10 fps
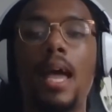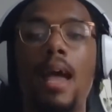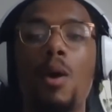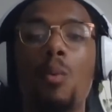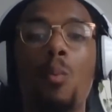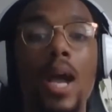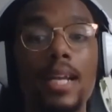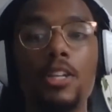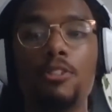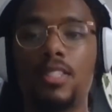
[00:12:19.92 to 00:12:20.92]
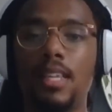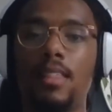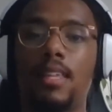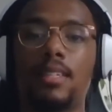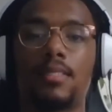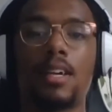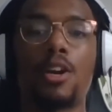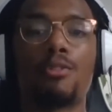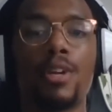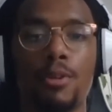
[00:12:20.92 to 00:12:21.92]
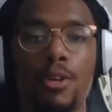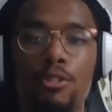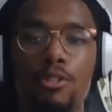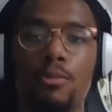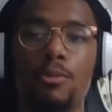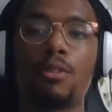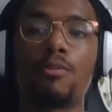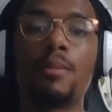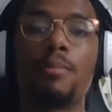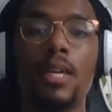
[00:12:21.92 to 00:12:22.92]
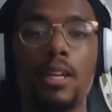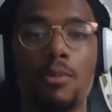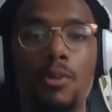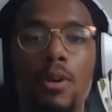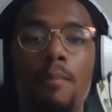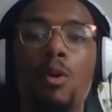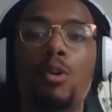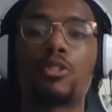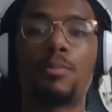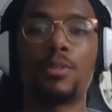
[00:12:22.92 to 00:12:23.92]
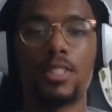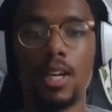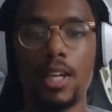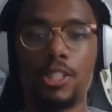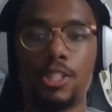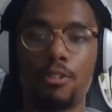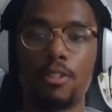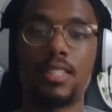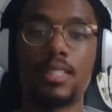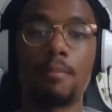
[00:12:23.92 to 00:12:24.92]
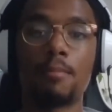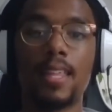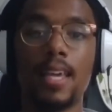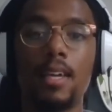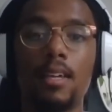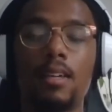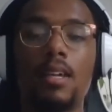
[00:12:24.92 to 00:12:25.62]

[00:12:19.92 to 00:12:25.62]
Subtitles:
when you see things that are reproducible and repeatable and multiple studies show the same thing,